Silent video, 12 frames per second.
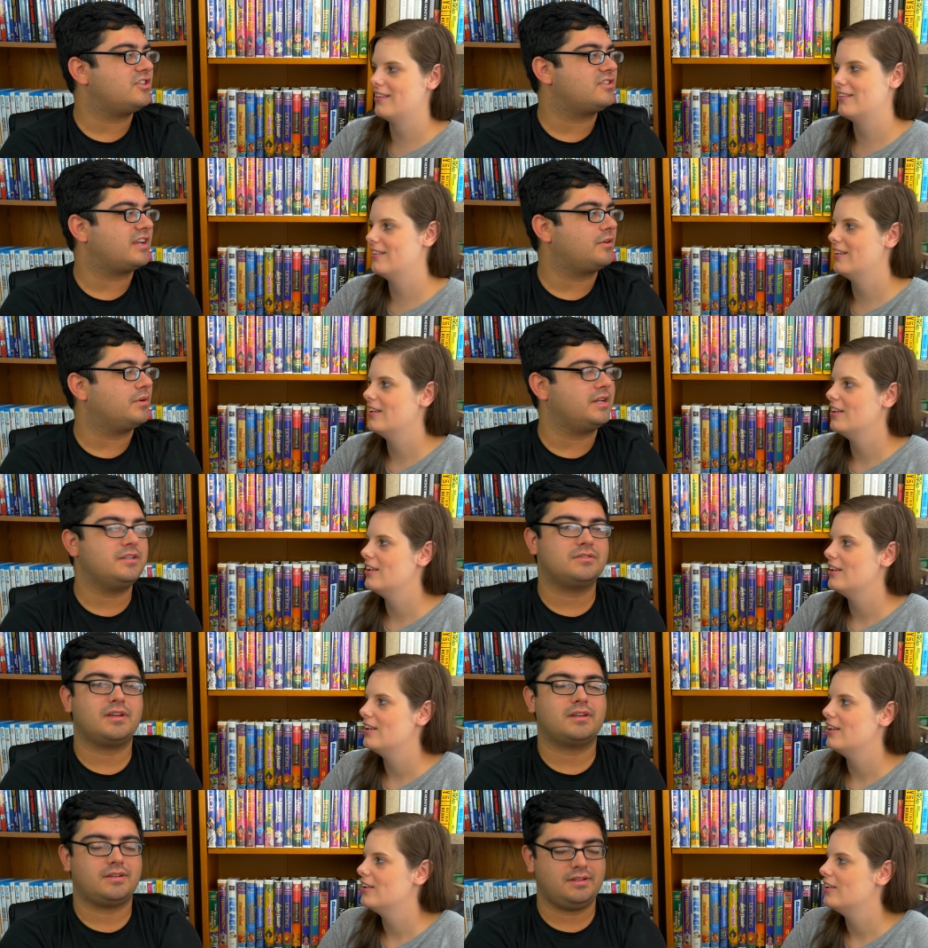Speaker 1: he's just like a he's
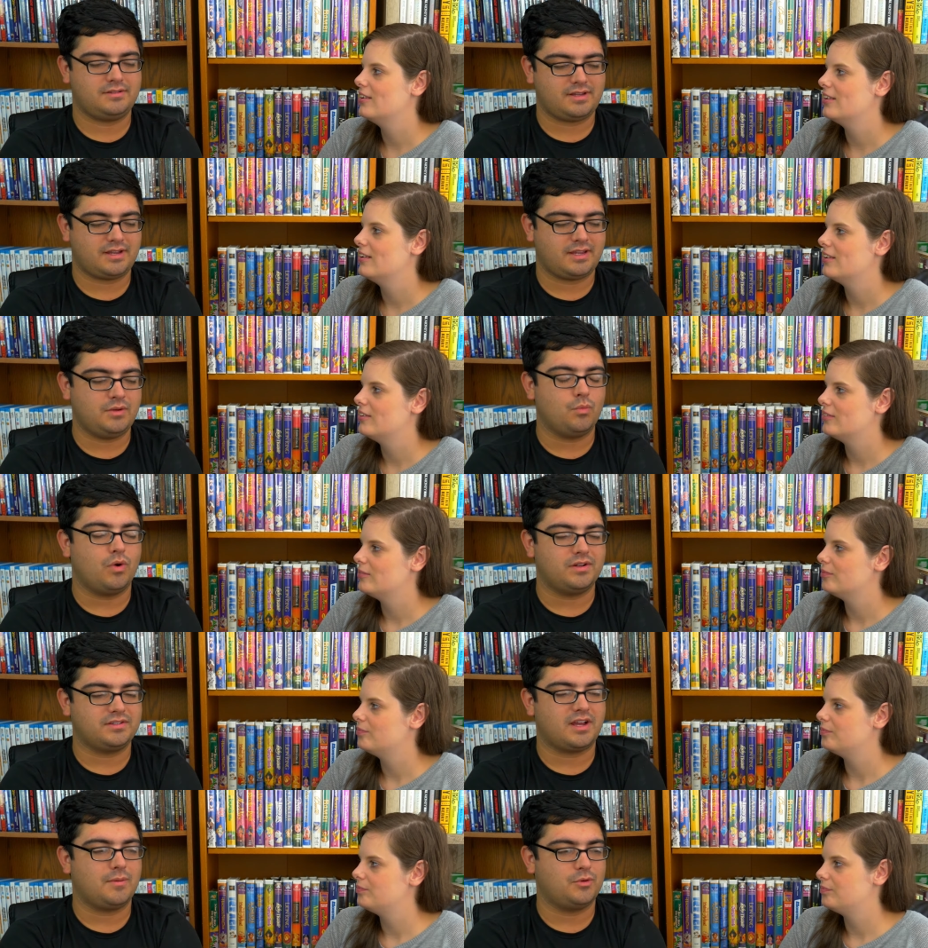like he's like he one
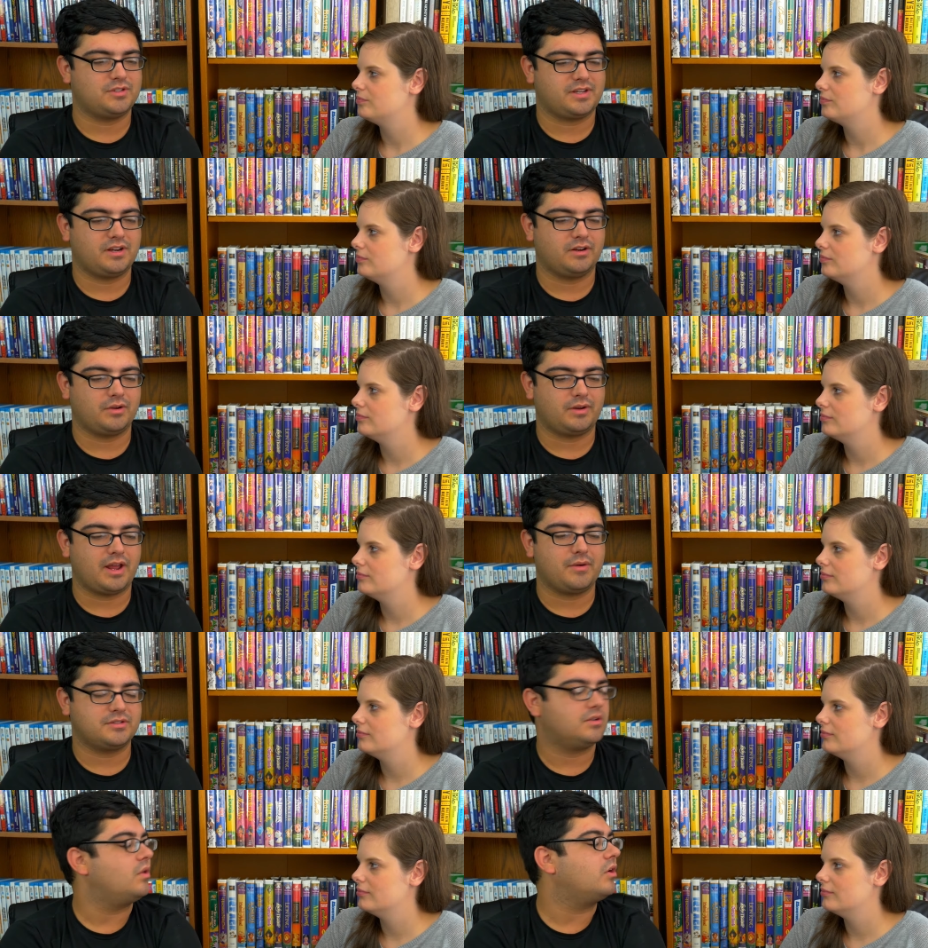time was a hero and now
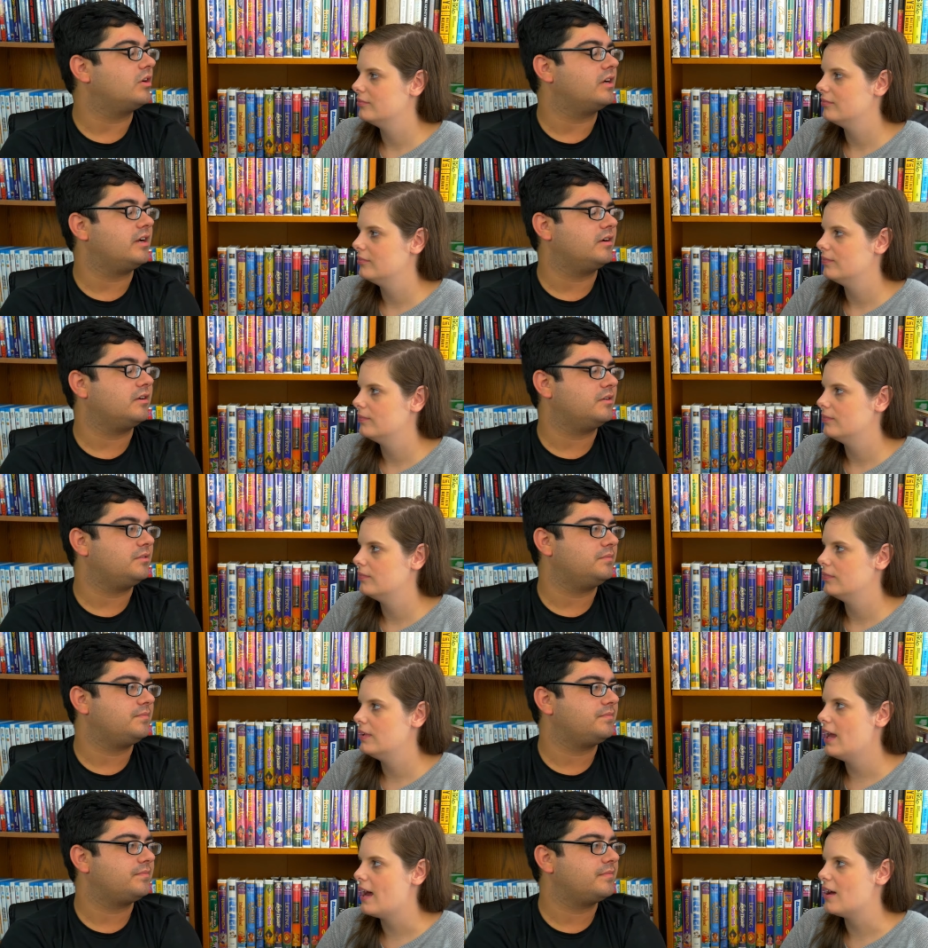he's no longer a hero.
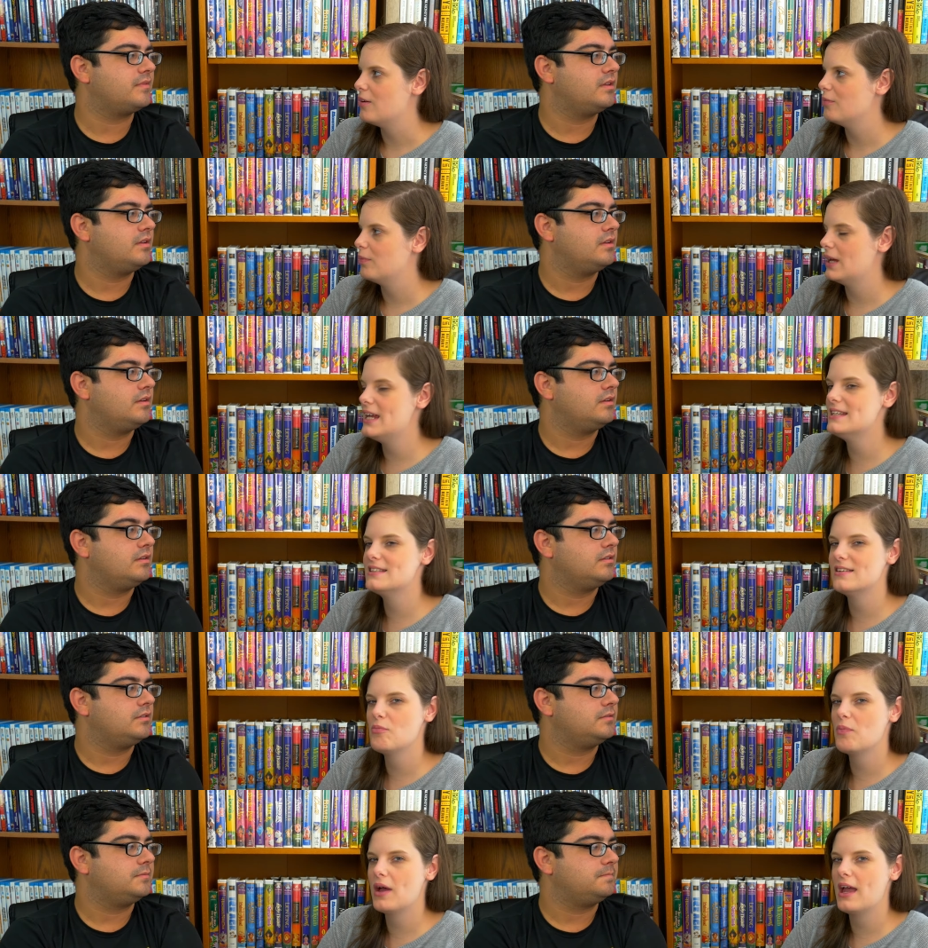
Speaker 2: Yeah, but he's
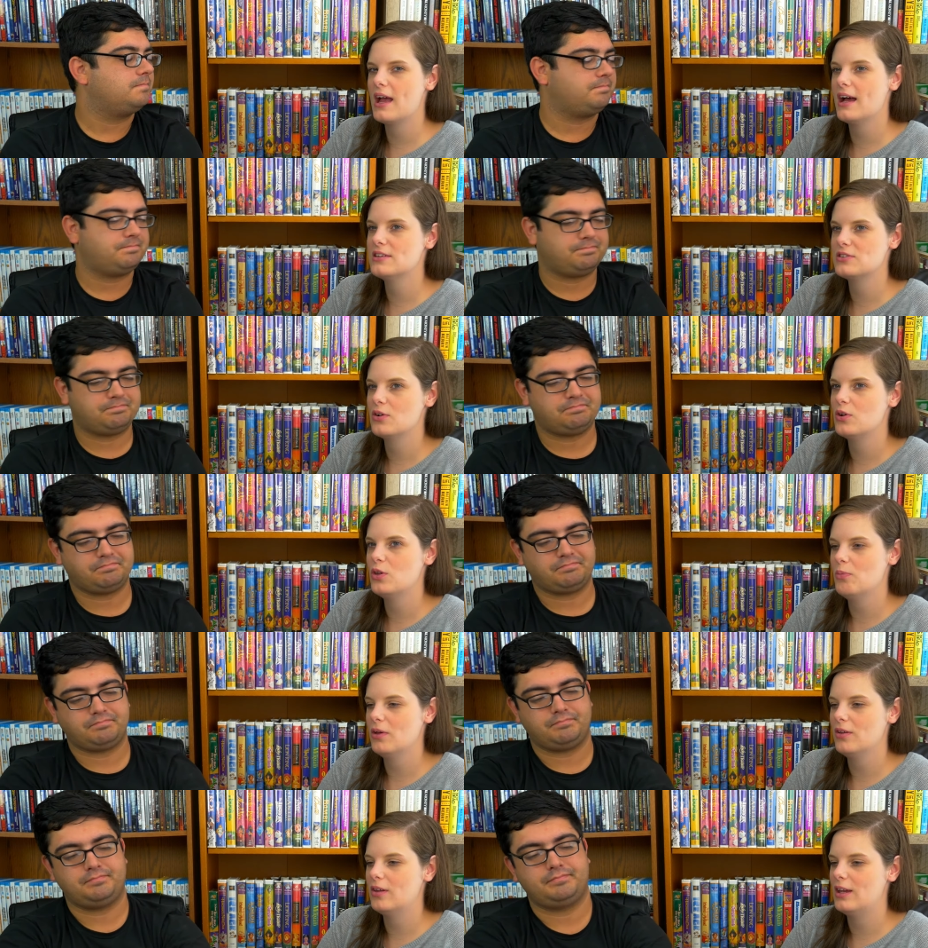but he has no
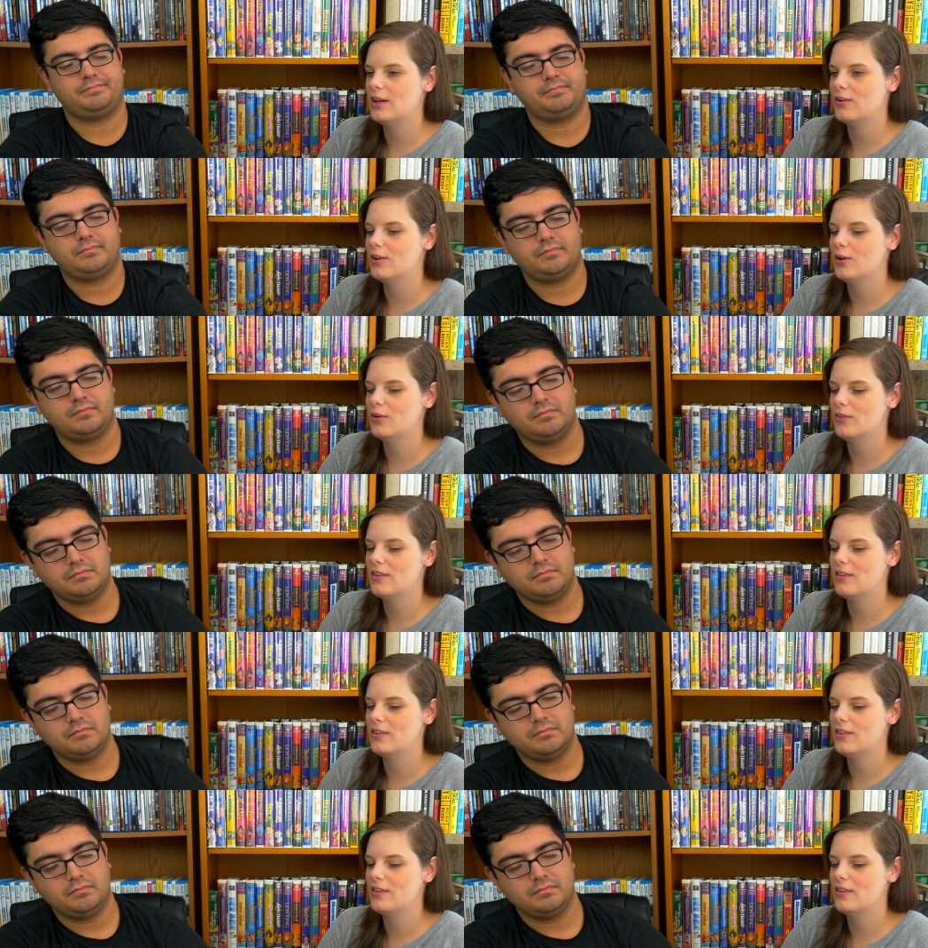humility or no